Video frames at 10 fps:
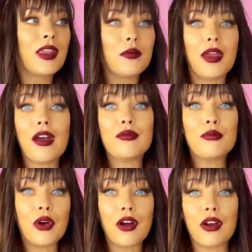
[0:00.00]
We have
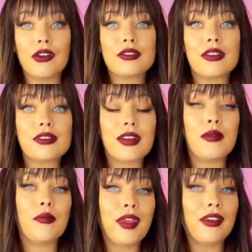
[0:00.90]
Mars that's going to
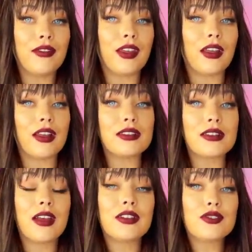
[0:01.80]
meet
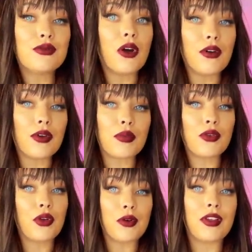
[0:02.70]
Venus to go over
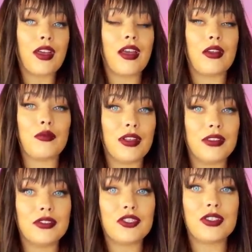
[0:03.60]
Pluto again
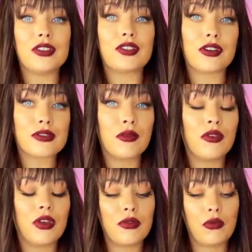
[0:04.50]
when she starts
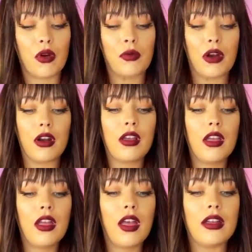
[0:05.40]
moving forward.
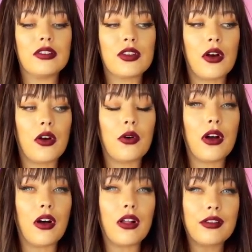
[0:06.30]
And
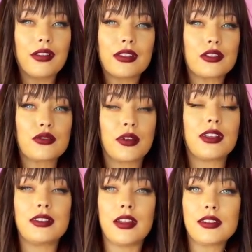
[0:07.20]
so all of this is
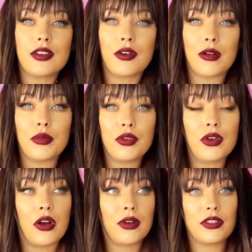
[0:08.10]
really dancing around
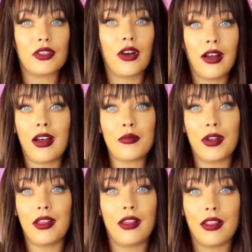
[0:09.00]
Pluto and it's all
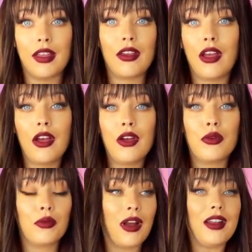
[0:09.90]
happening like
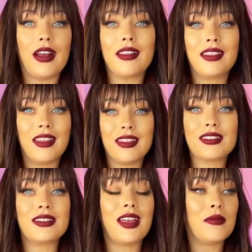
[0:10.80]
right at the, in the
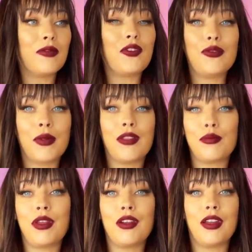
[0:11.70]
same few month
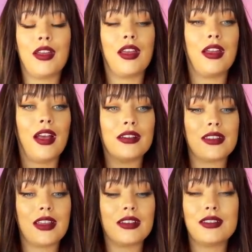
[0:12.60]
period as
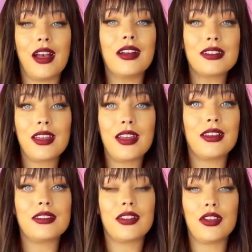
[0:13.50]
the exact
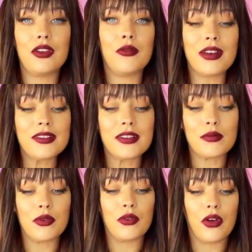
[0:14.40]
hit to the
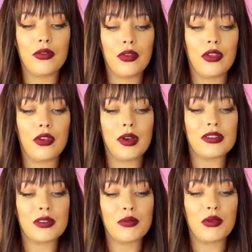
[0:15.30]
US's Pluto for the
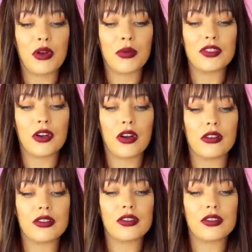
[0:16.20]
US's Pluto return.